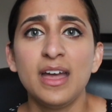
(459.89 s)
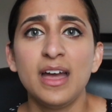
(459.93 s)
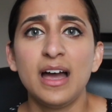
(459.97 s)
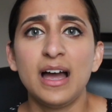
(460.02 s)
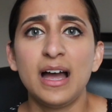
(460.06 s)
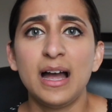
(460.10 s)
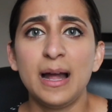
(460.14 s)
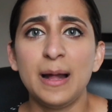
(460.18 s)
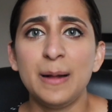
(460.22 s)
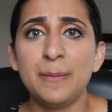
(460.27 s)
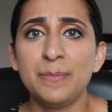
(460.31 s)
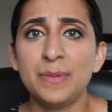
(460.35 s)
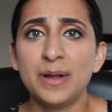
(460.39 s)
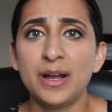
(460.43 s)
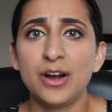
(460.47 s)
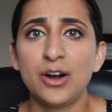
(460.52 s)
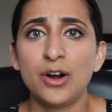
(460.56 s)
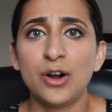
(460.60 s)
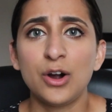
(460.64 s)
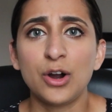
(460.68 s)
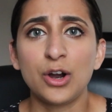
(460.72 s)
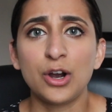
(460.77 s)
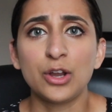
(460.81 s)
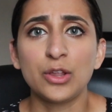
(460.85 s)

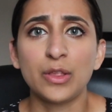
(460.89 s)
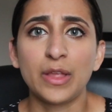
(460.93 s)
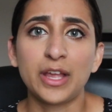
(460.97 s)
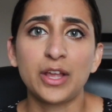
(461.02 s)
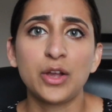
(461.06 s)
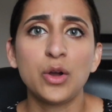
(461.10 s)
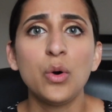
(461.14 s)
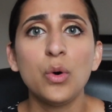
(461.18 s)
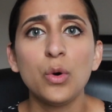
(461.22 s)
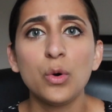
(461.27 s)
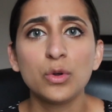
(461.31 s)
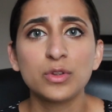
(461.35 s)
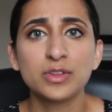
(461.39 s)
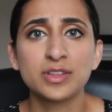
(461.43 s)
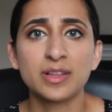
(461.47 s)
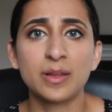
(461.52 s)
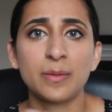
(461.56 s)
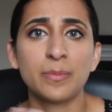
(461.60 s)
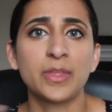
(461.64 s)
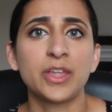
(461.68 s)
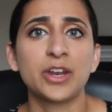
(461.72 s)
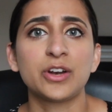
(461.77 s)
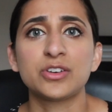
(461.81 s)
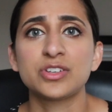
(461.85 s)
are like cold,
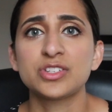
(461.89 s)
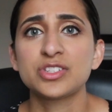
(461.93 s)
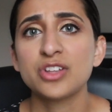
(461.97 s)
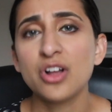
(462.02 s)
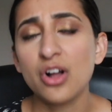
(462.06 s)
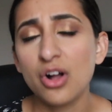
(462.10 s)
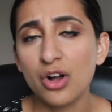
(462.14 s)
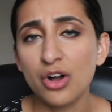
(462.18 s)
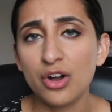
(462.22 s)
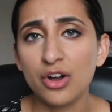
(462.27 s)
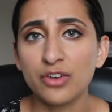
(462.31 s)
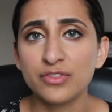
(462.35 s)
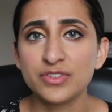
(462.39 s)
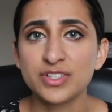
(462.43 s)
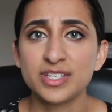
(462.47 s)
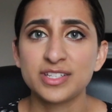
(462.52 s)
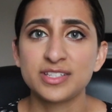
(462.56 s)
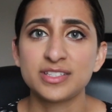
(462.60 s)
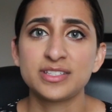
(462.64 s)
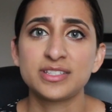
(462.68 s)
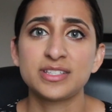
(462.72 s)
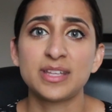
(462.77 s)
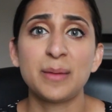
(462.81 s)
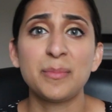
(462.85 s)
some that are solved,
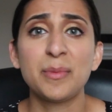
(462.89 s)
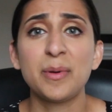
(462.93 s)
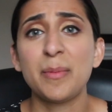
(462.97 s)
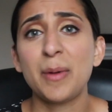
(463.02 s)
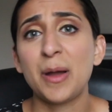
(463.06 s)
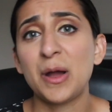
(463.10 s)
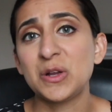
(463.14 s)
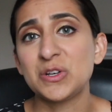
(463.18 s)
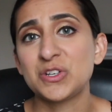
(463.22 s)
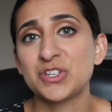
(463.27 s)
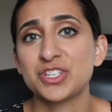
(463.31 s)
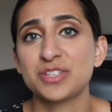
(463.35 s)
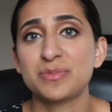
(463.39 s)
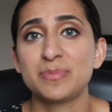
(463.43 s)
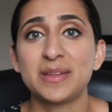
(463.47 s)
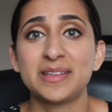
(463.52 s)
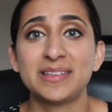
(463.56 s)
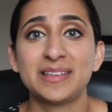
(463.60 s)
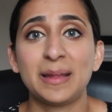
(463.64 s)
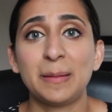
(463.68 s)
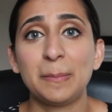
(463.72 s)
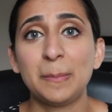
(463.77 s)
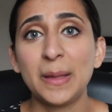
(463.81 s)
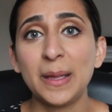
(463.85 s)
some about just
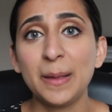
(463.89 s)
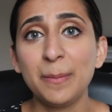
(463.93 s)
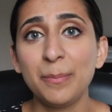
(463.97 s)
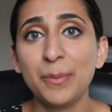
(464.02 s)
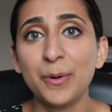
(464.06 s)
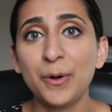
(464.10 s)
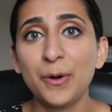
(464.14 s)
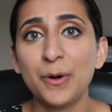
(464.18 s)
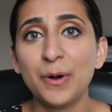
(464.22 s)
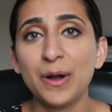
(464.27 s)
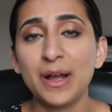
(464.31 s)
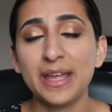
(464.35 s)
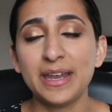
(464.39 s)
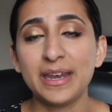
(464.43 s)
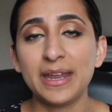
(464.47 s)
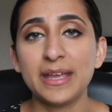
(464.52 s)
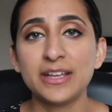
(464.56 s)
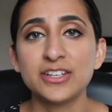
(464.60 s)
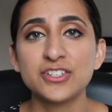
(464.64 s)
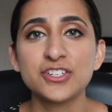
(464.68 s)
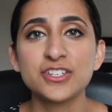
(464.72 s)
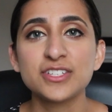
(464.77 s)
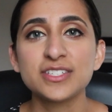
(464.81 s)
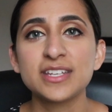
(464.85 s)
missing people, and
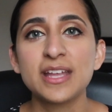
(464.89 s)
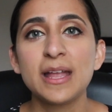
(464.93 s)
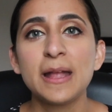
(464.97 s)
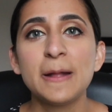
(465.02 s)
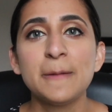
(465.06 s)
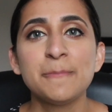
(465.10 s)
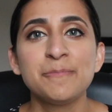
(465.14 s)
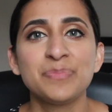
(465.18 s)
it just